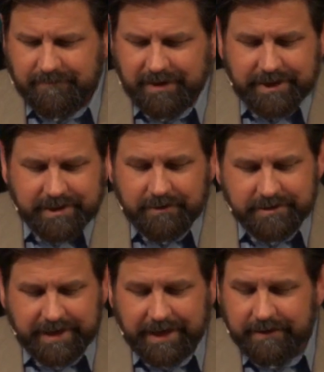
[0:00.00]
please
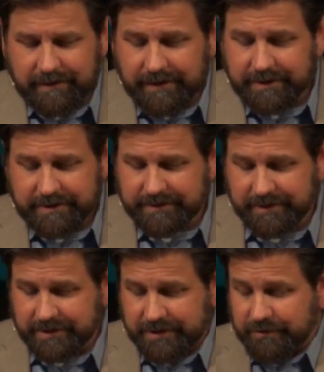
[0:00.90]
understand this.
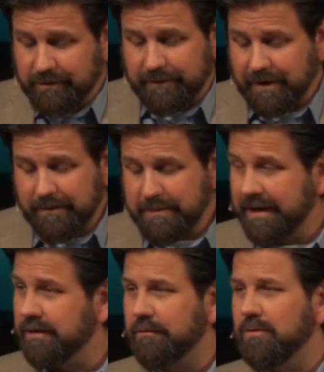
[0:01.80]
This is true for
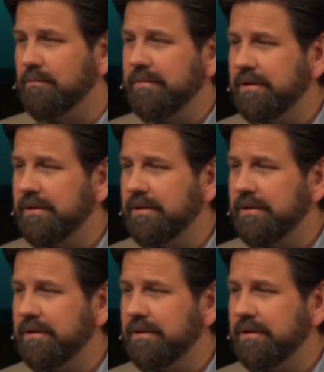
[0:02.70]
everybody in the room.